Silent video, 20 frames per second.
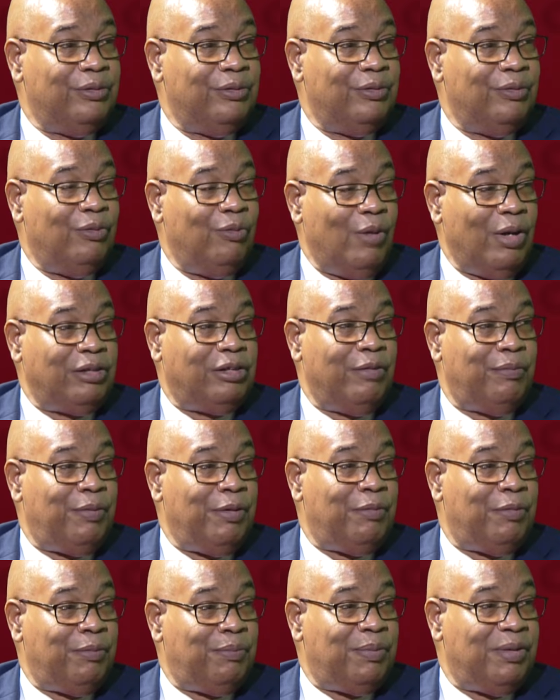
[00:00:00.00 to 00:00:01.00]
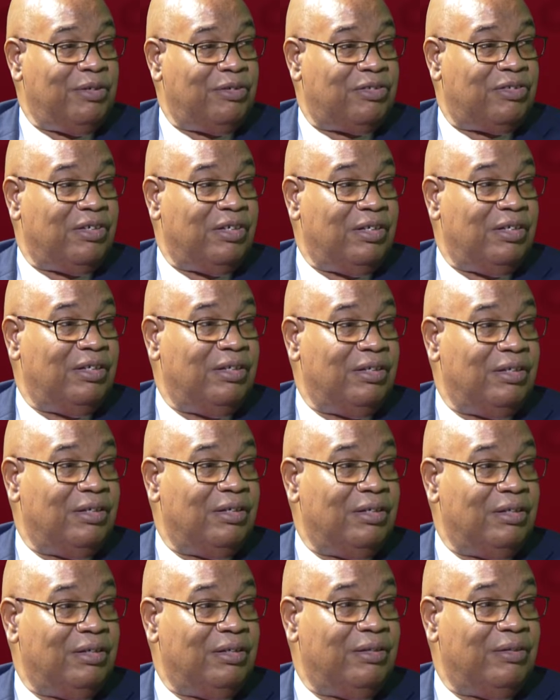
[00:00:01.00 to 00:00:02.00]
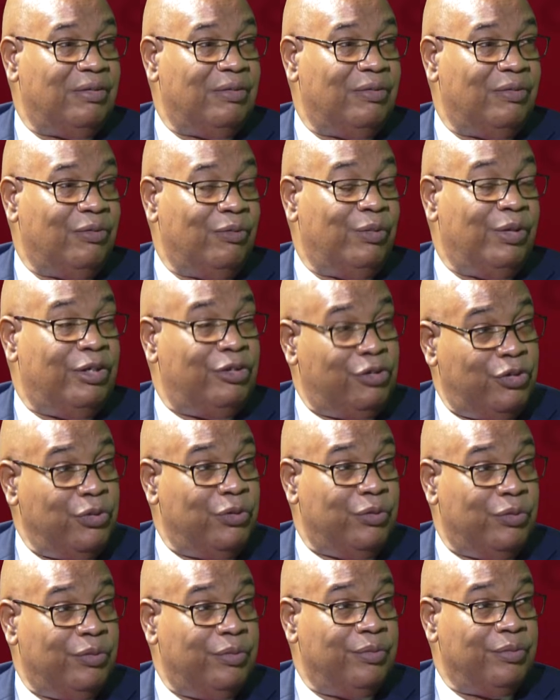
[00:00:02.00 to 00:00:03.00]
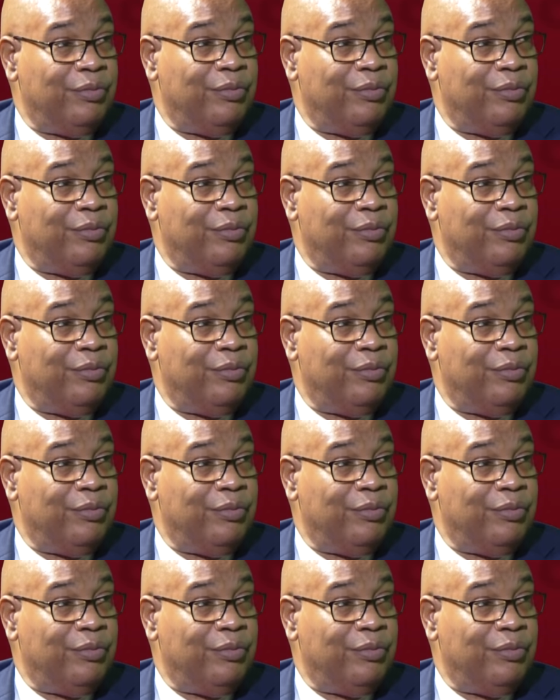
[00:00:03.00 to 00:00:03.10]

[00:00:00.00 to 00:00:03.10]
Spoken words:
what the PPPC will do.